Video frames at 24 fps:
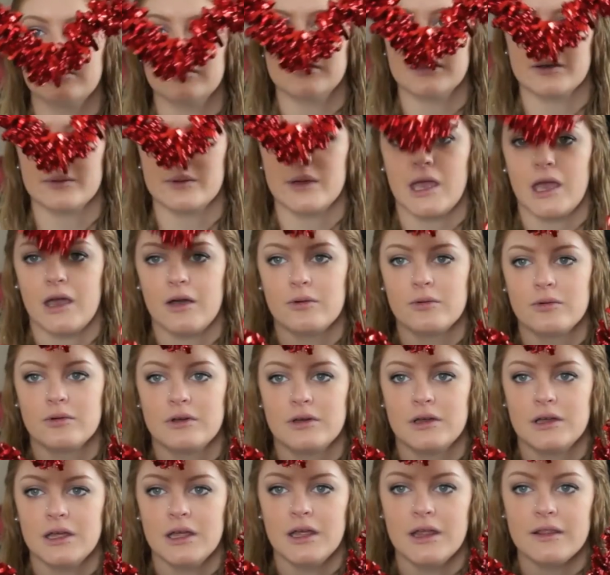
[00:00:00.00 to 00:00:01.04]
There we go.
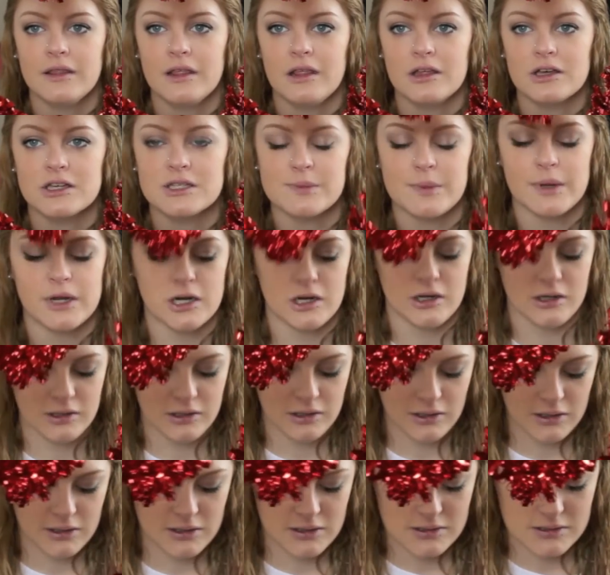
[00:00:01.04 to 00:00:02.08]
That looks better.
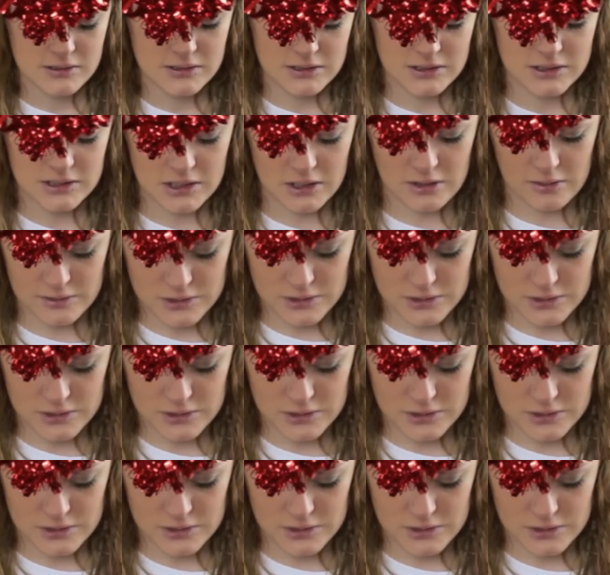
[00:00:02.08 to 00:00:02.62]
So